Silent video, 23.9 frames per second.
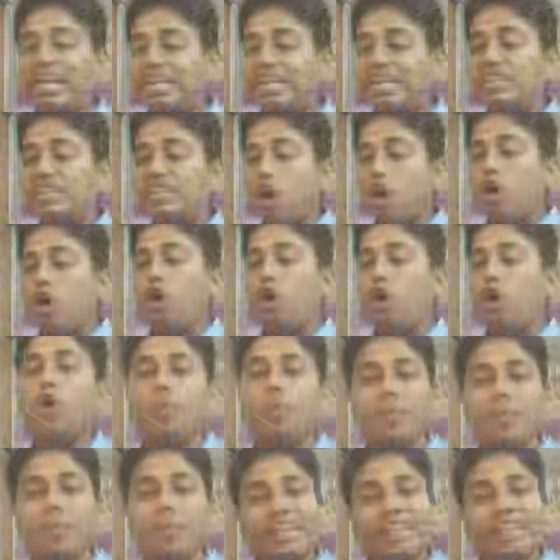but
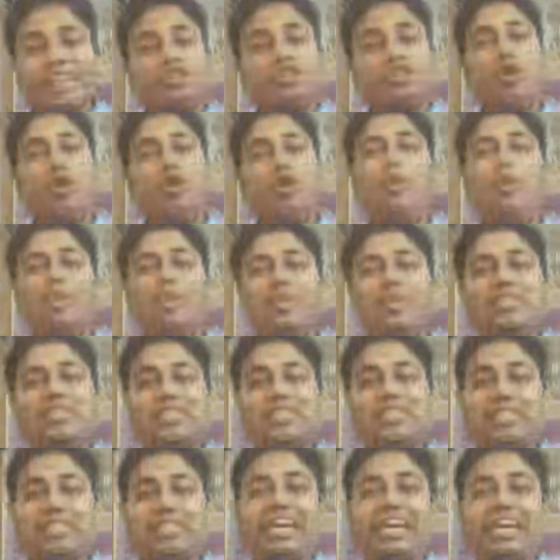also his
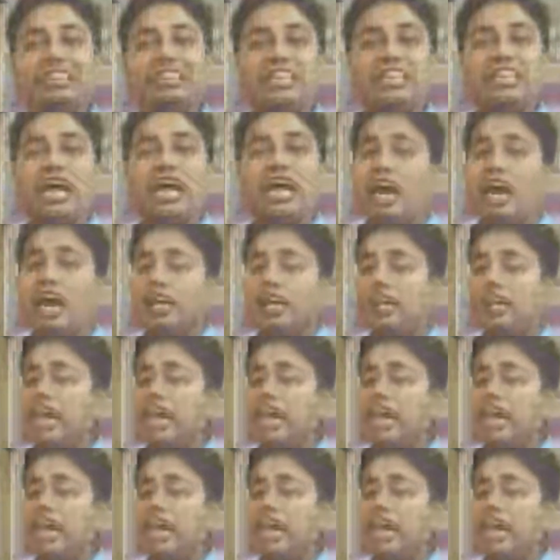hope is caged.
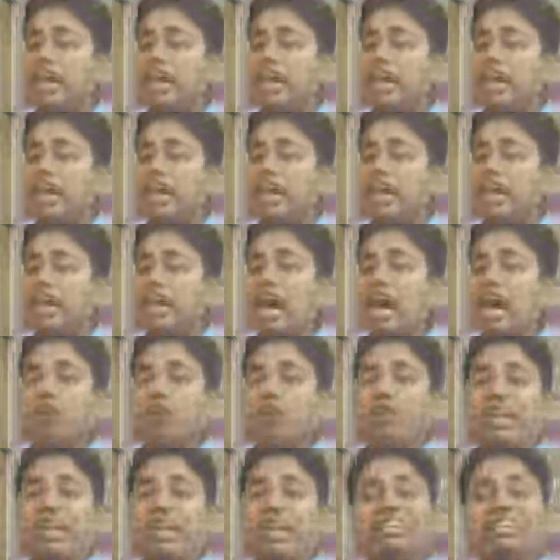Now his
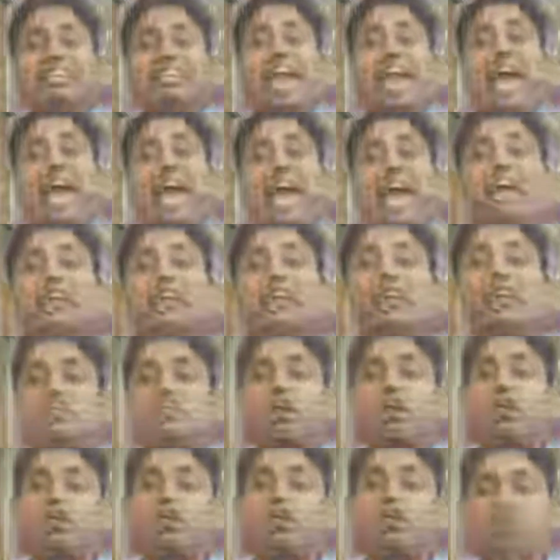anger is
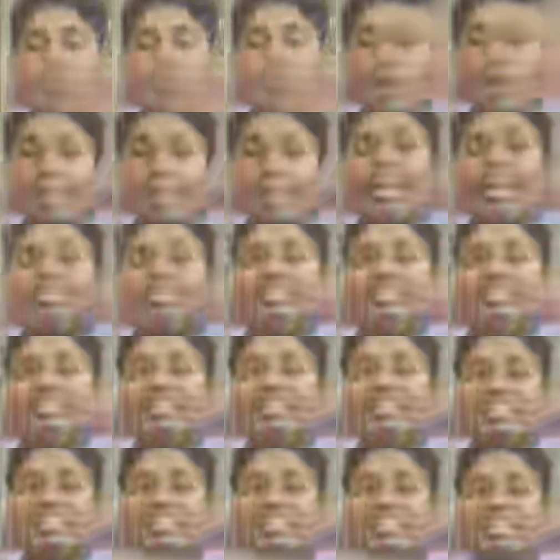also caged.
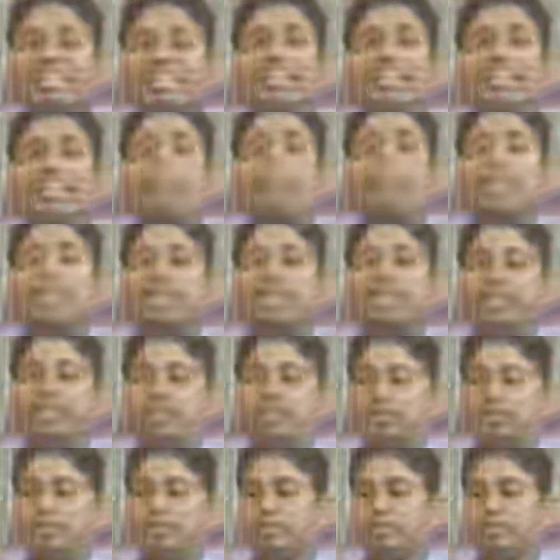It is
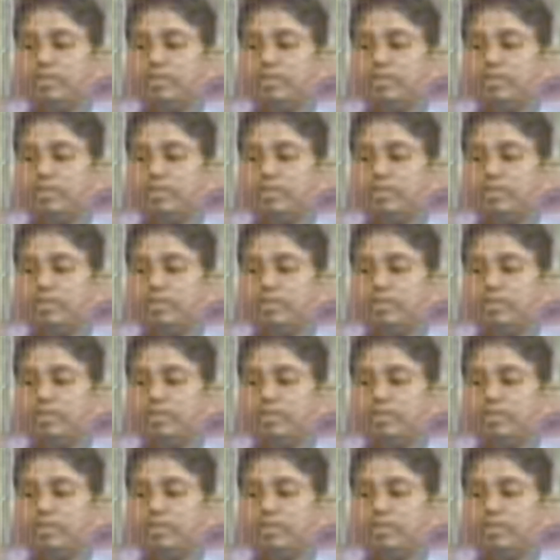limited.